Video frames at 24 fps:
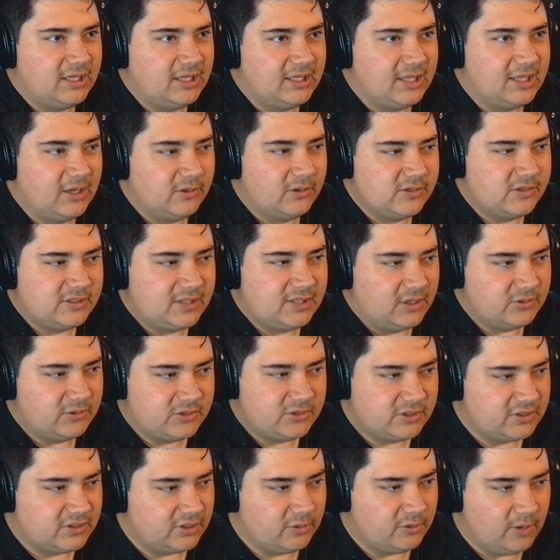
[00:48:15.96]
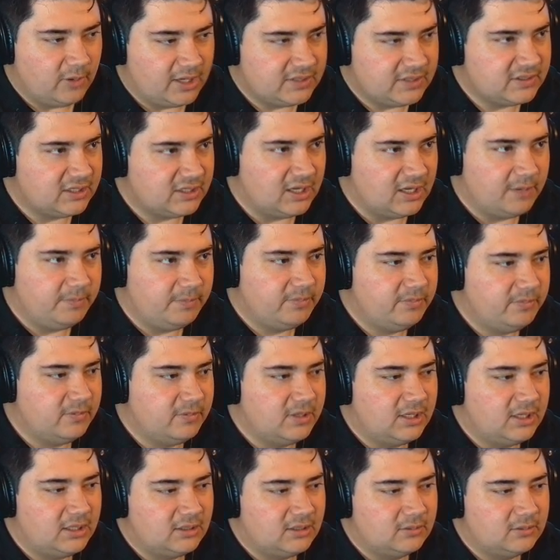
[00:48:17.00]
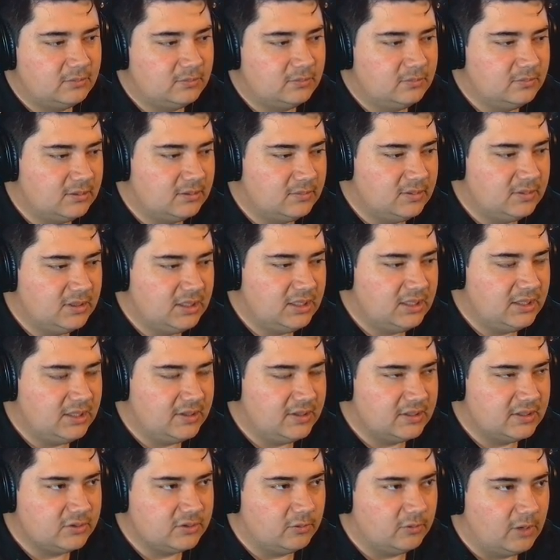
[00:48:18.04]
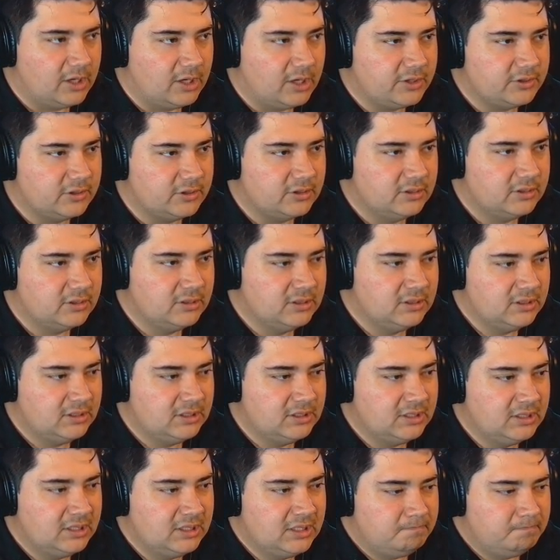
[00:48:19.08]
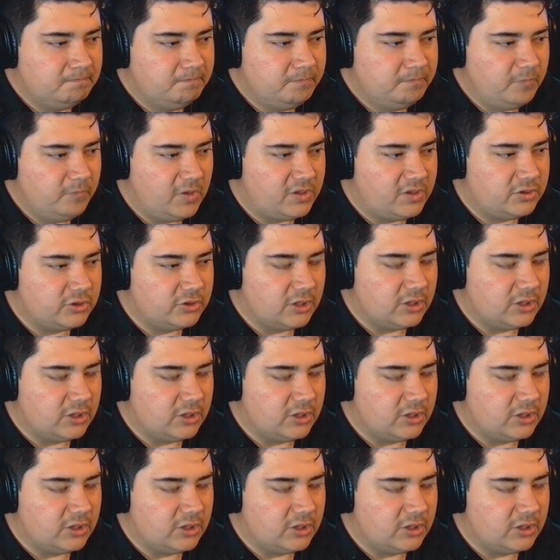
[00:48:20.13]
thing, that was just a great step in this direction with